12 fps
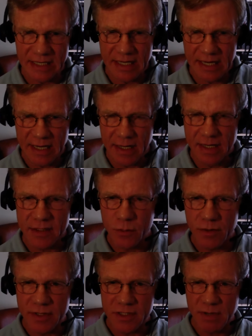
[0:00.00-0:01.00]
than he does
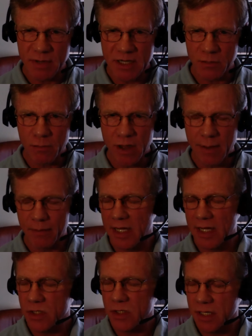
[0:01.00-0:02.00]
with his patient
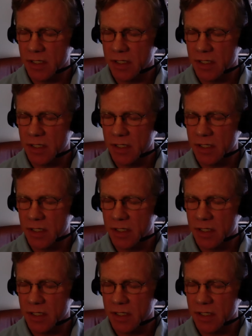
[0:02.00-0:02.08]
population.